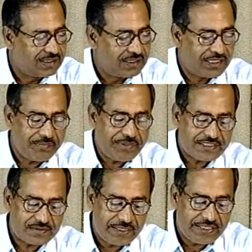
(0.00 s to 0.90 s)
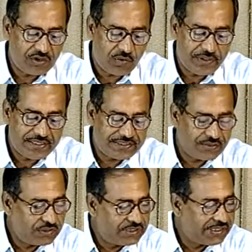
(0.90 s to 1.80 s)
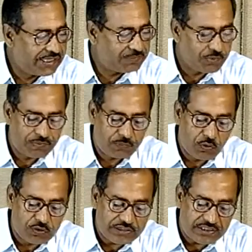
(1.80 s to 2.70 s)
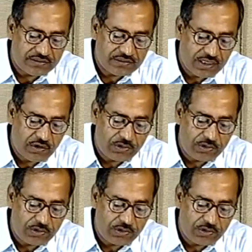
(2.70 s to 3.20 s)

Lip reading: Let me explain the operation with the help of a flow chart, how it